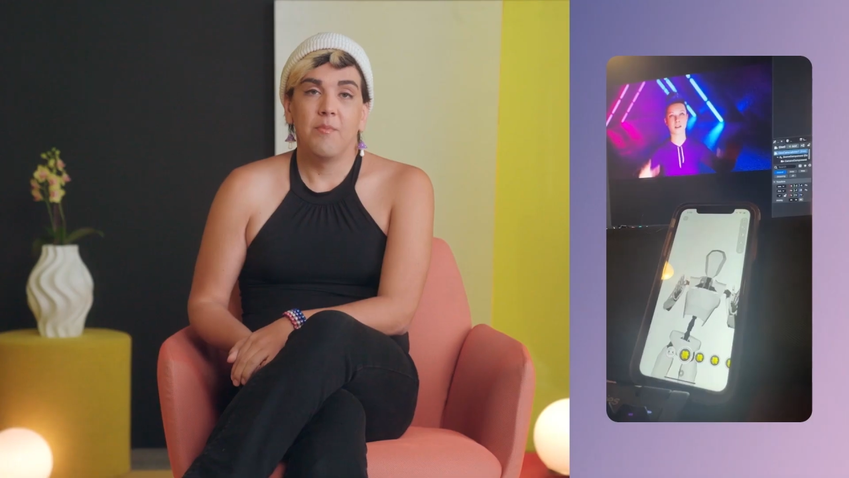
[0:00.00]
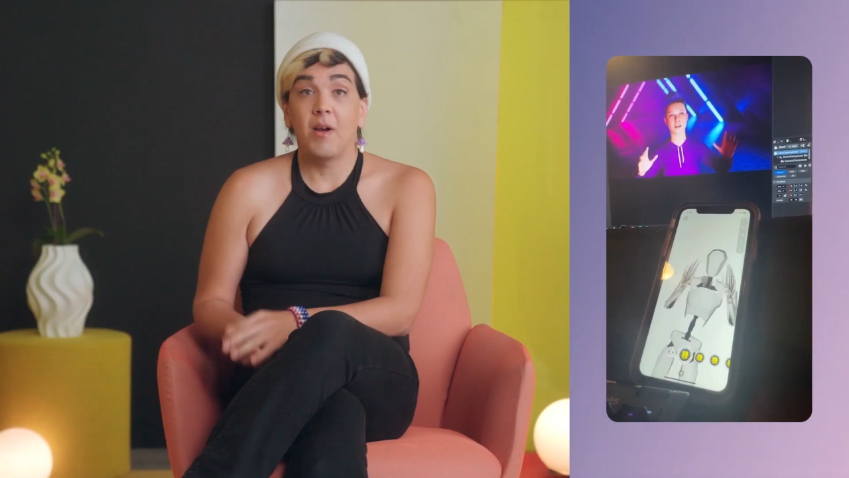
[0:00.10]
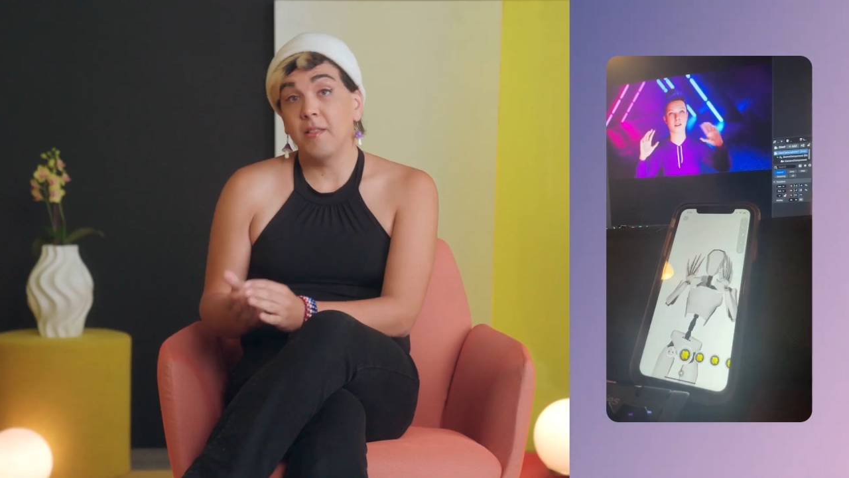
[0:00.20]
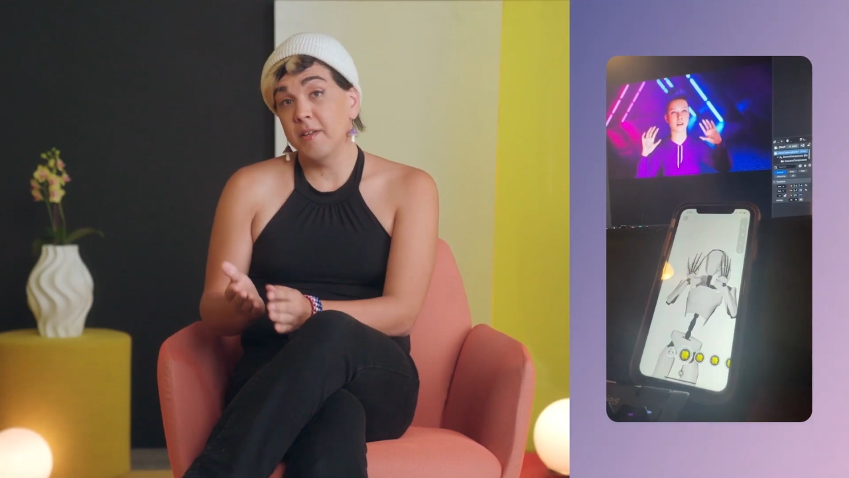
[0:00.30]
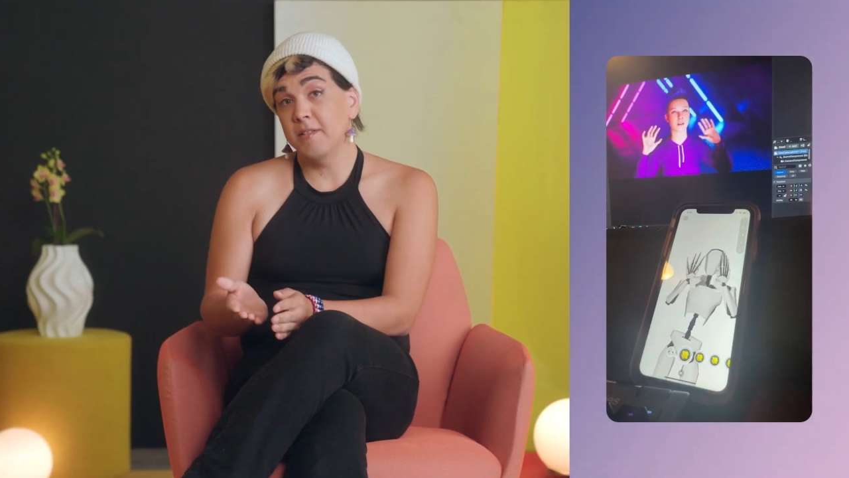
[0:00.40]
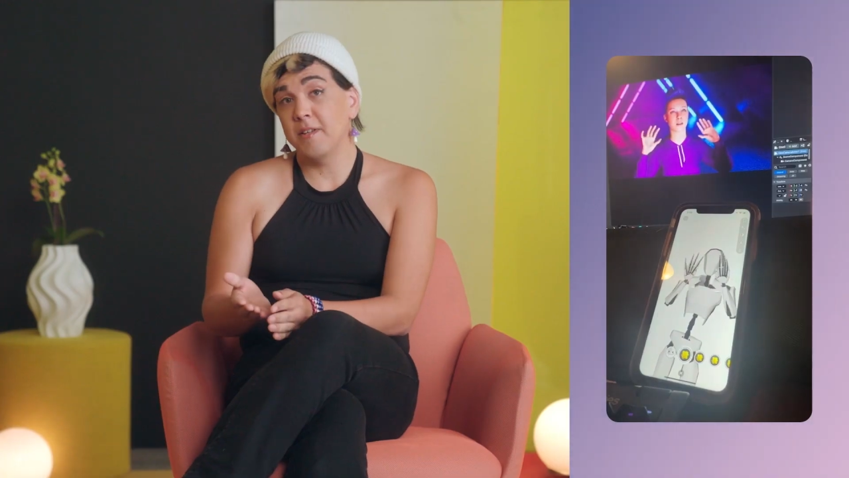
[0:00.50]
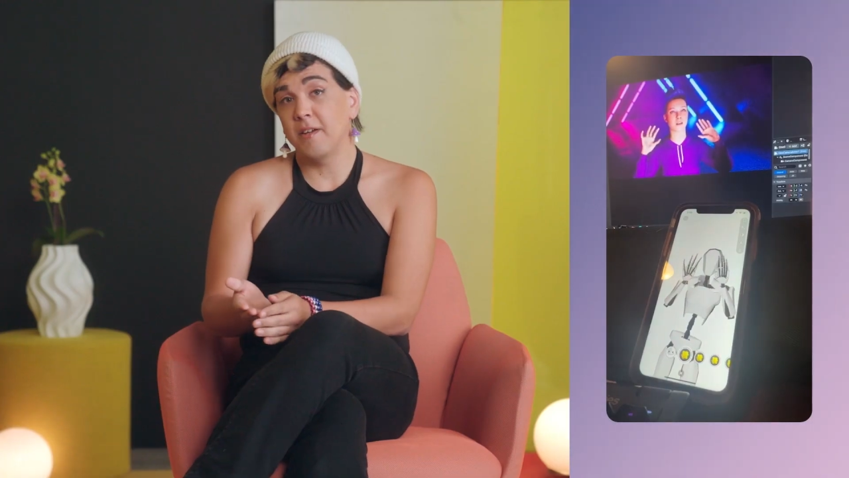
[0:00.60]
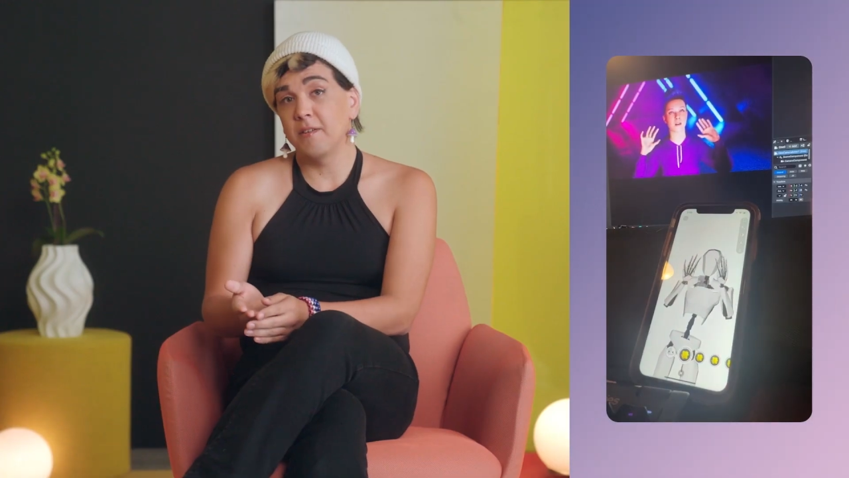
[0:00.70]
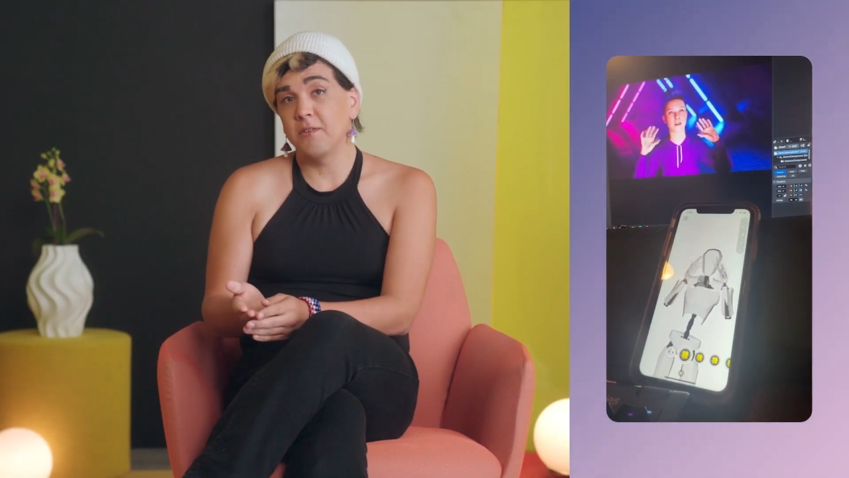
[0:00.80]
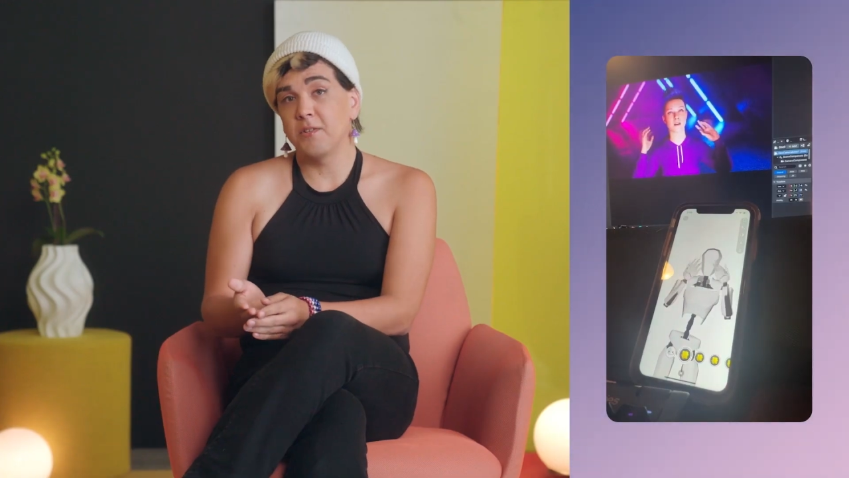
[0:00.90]
My lens
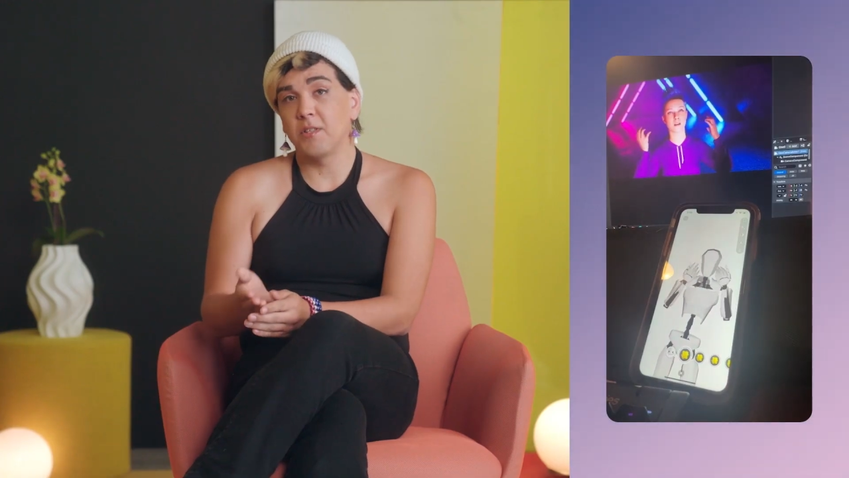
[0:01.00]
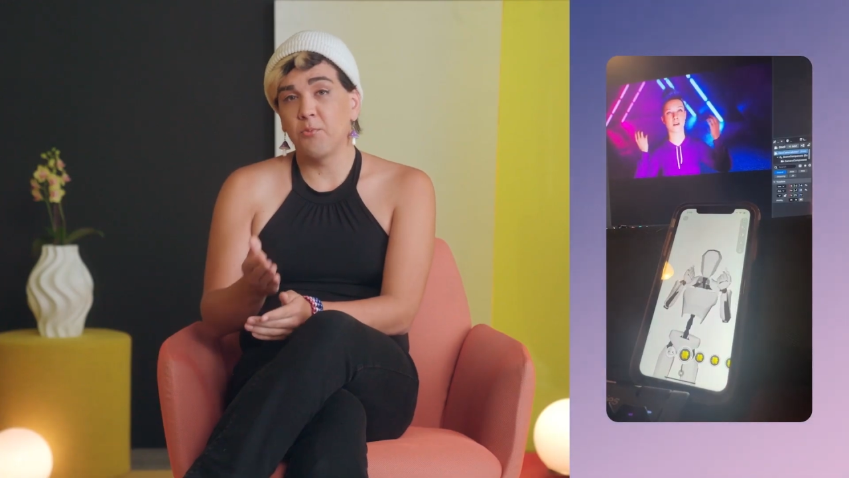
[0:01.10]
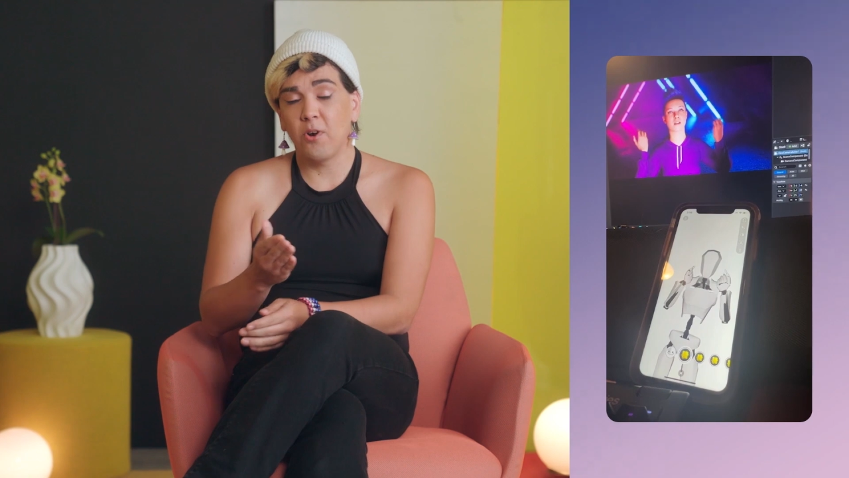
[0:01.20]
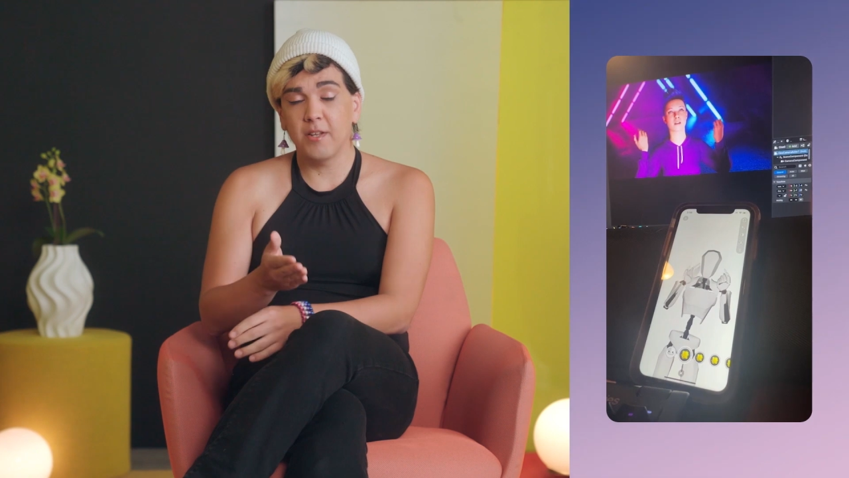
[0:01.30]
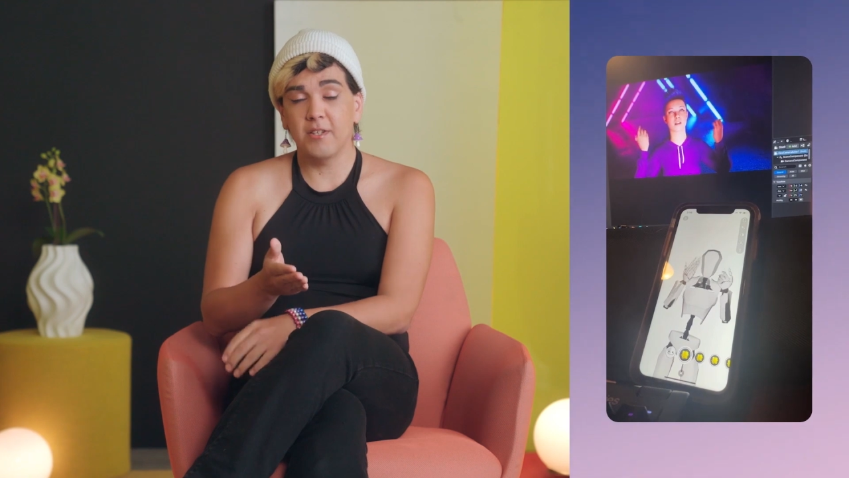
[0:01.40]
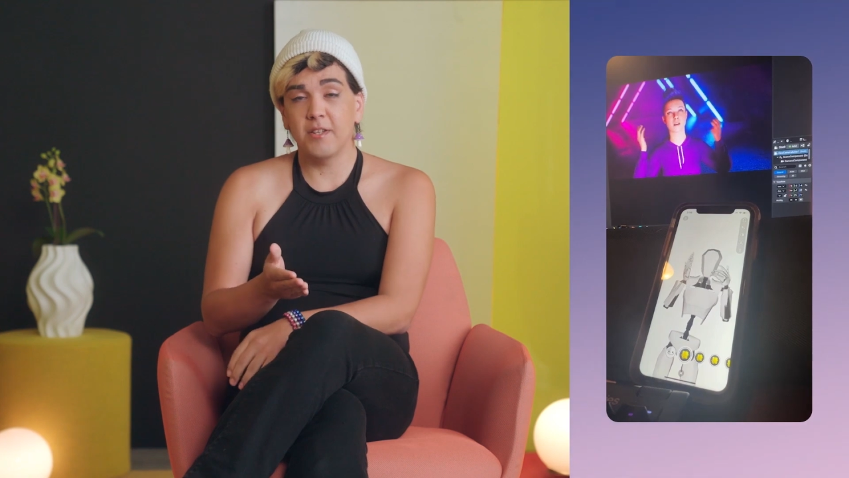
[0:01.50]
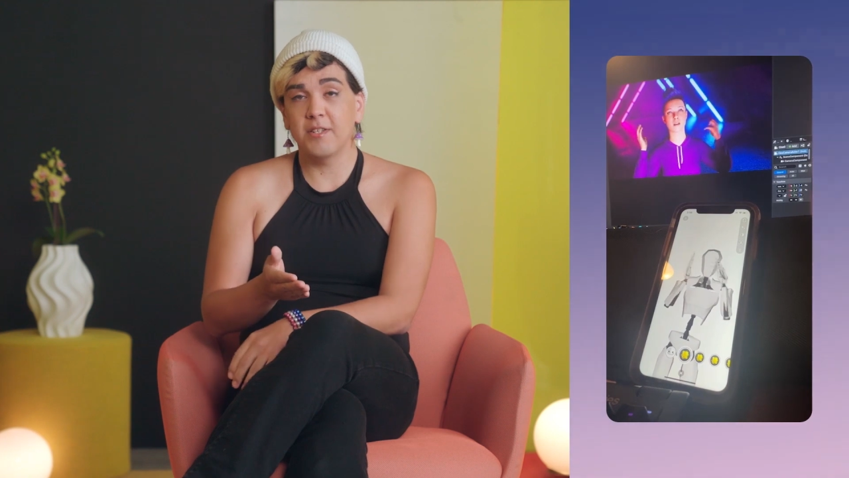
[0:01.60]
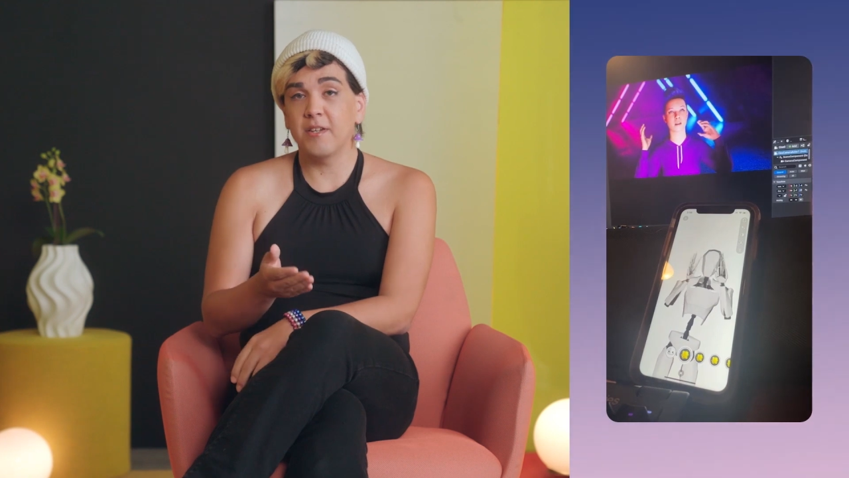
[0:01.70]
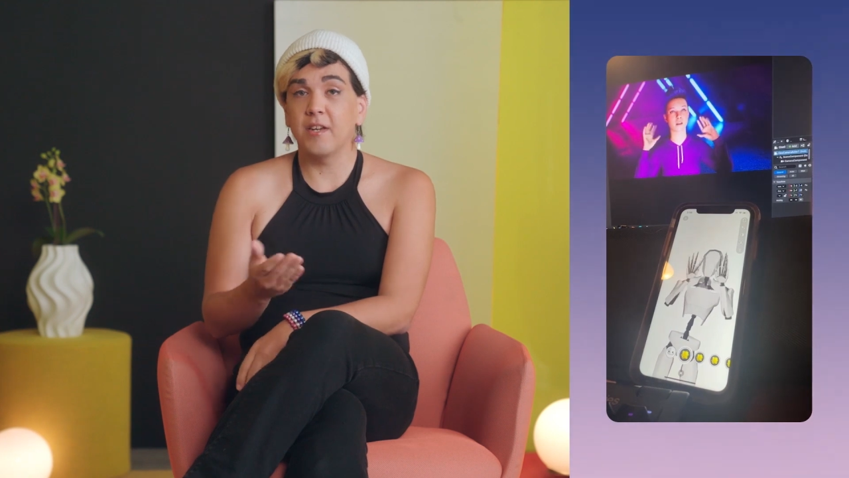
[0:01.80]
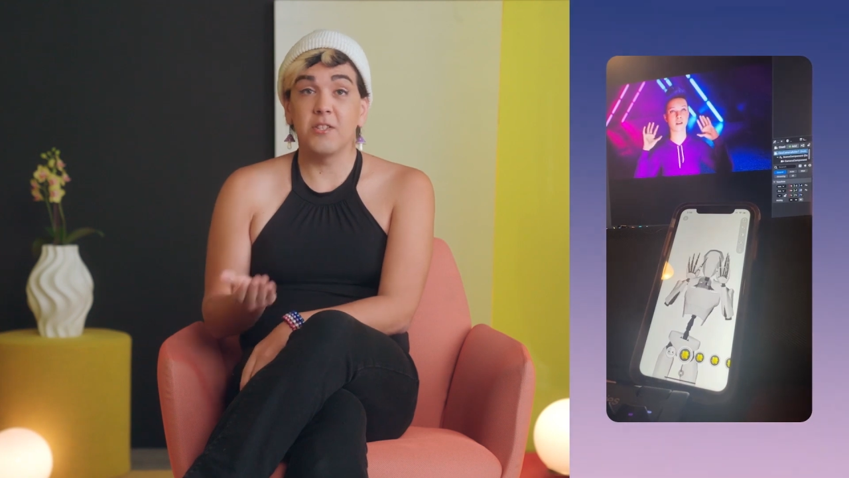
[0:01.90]
handles the processing